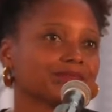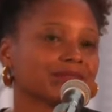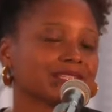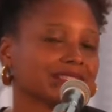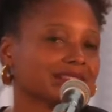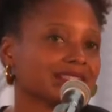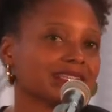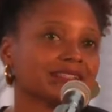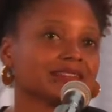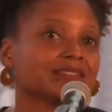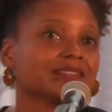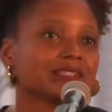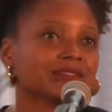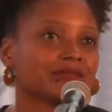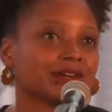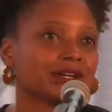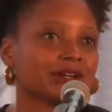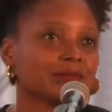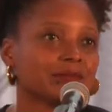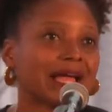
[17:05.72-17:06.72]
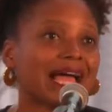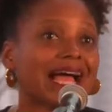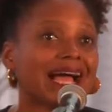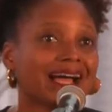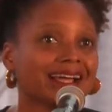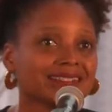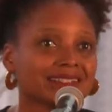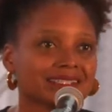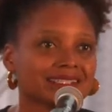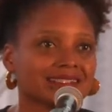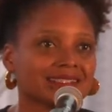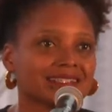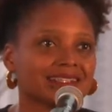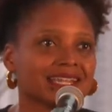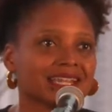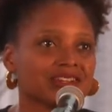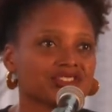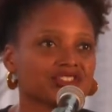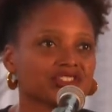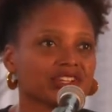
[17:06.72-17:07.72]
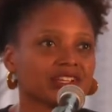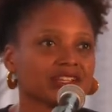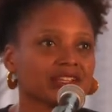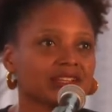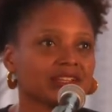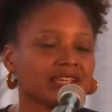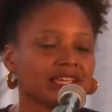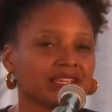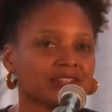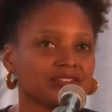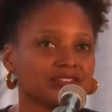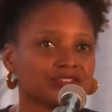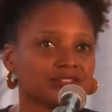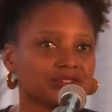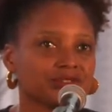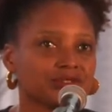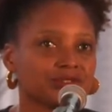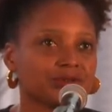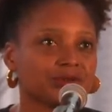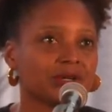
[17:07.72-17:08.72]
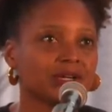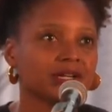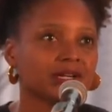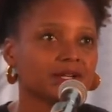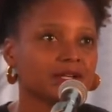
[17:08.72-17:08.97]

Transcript: sins of our past as a nation and to